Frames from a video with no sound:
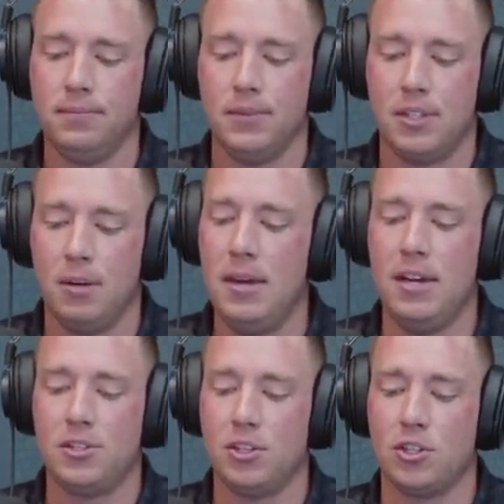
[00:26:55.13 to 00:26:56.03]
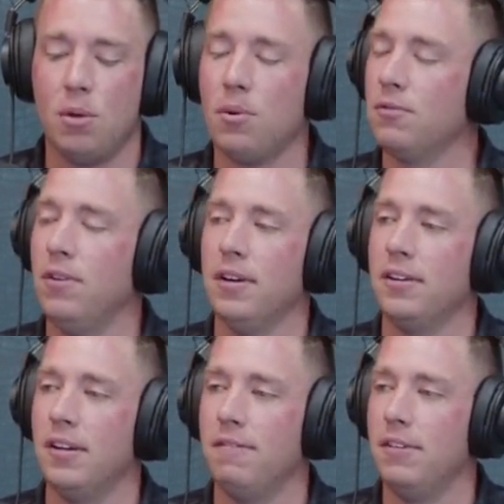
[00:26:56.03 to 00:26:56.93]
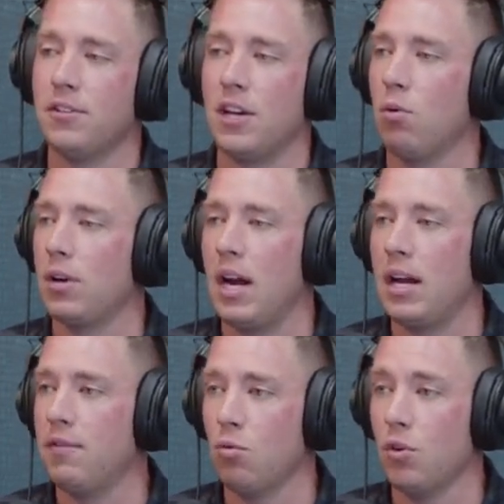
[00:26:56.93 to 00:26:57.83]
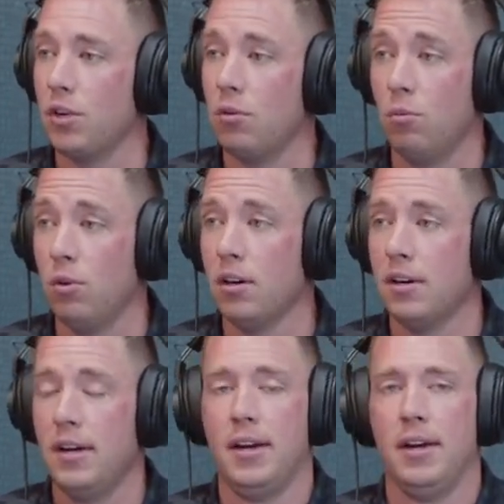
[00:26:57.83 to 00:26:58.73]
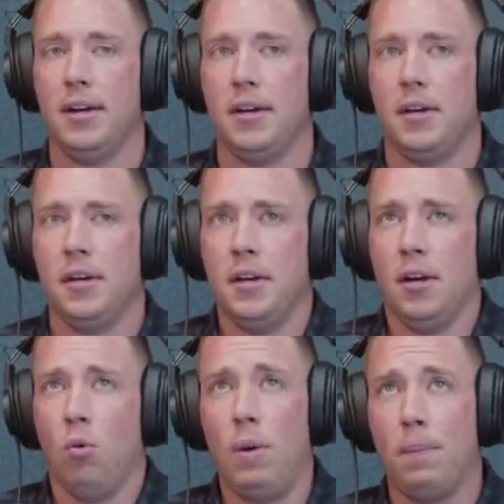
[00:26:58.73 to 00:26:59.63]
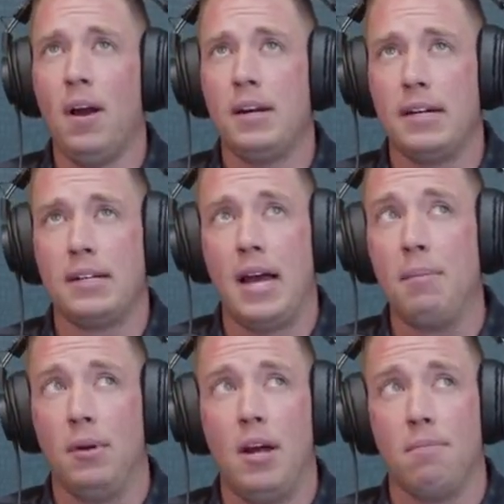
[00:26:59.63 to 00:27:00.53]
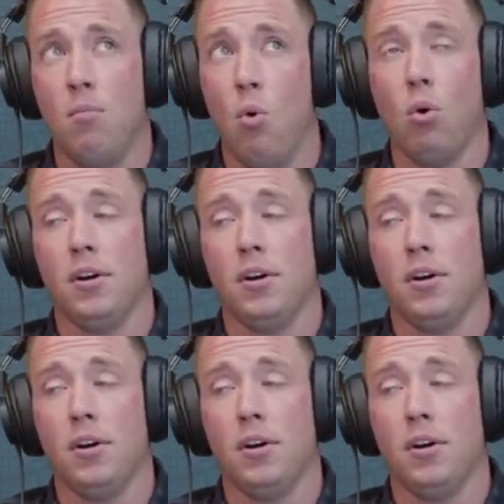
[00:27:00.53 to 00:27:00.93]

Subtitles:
to me, is just so much fun. It feels like we're not even working. We probably need to time block more